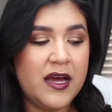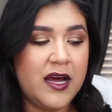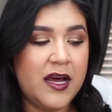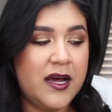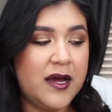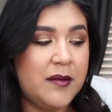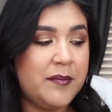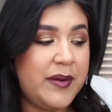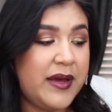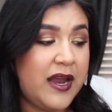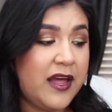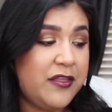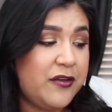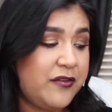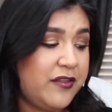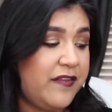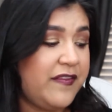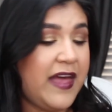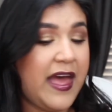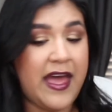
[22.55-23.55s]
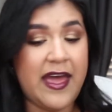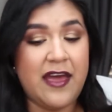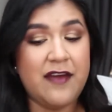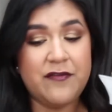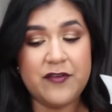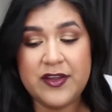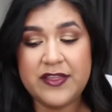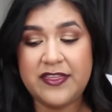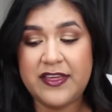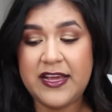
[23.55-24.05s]
But other than that,
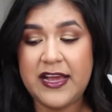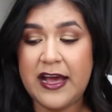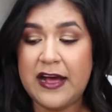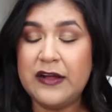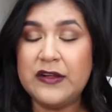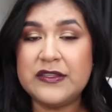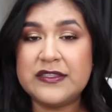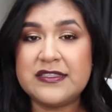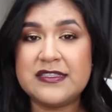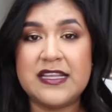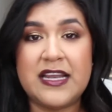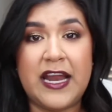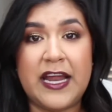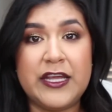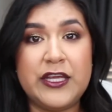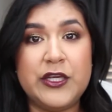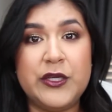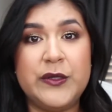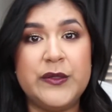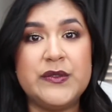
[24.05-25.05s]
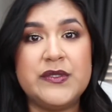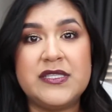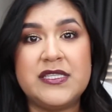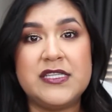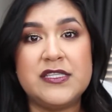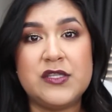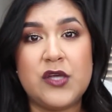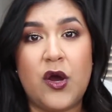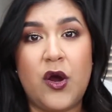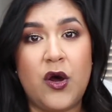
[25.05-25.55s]
everything else that I used
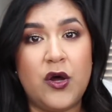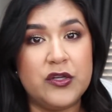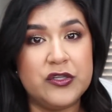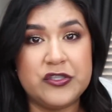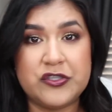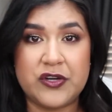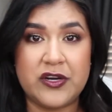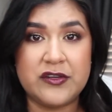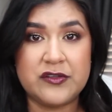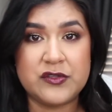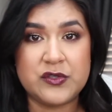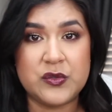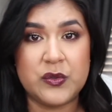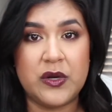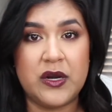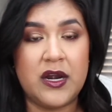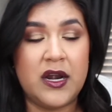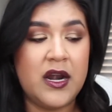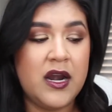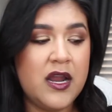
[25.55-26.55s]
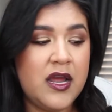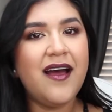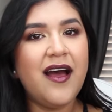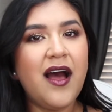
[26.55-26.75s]
is all drugstore.